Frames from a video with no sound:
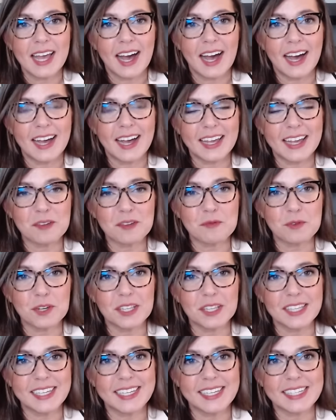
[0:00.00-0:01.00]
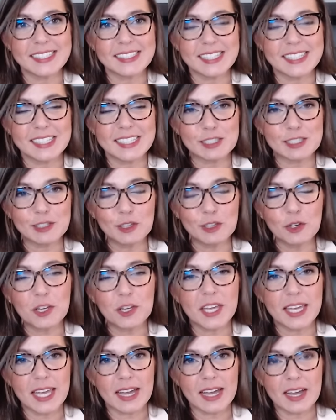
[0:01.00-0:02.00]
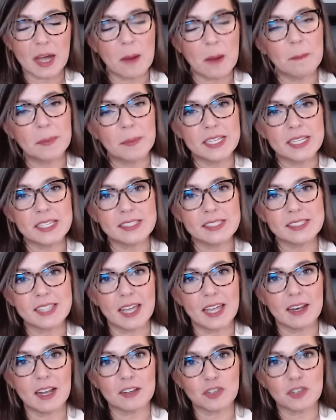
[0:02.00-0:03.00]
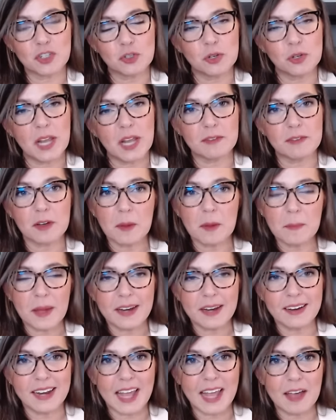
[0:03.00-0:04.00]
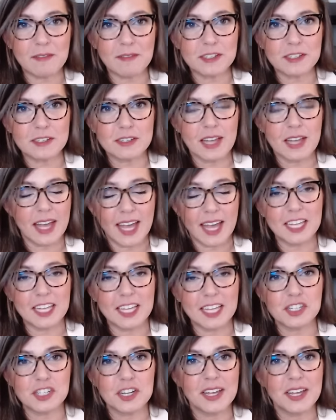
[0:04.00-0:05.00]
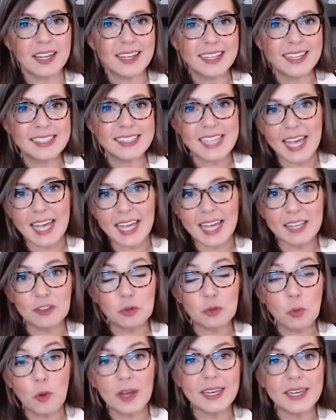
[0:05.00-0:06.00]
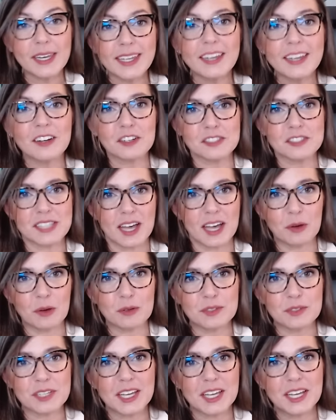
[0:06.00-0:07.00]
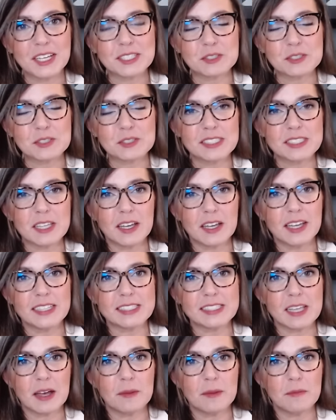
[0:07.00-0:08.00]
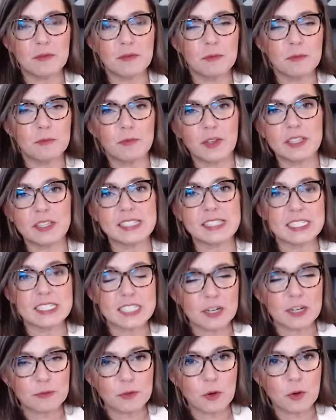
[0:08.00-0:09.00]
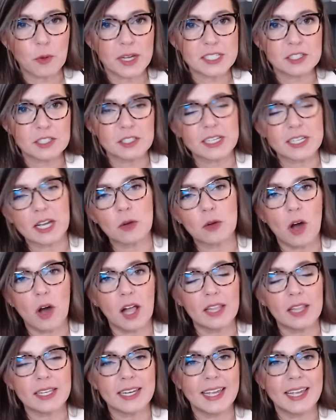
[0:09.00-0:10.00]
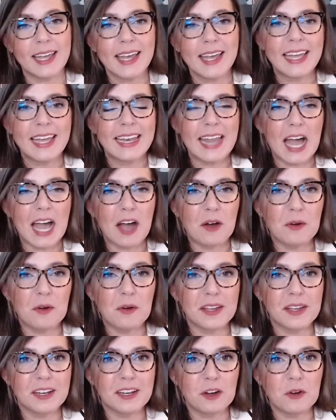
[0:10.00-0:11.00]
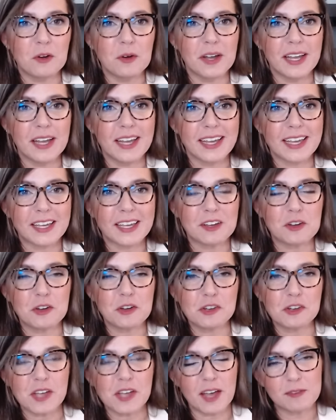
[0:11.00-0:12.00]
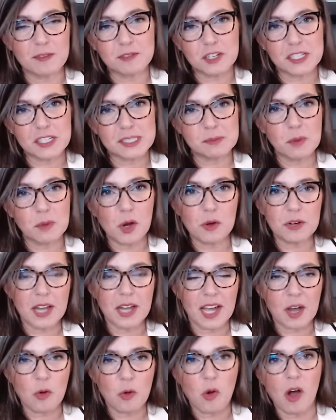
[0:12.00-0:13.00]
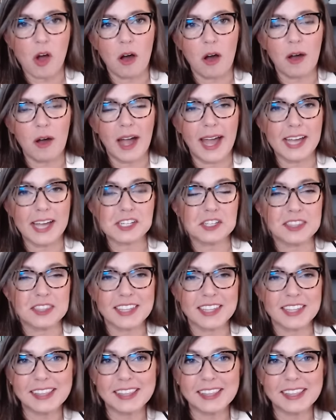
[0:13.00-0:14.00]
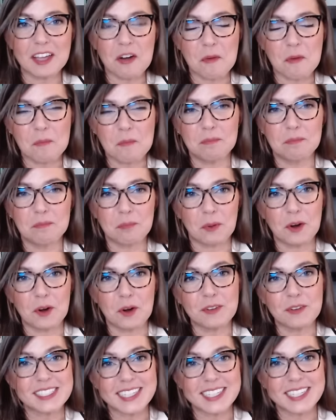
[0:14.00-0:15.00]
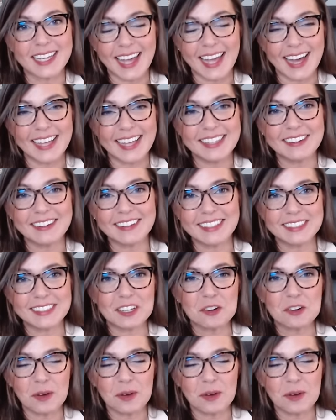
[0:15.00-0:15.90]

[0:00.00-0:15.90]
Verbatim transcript: Uh, it really is, it's looking at companies that should have a competitive edge 10 20 years out so it's a it's a it's a different way to look at quality now you know could you have just mo not qual i actually think they're perfect together i think they're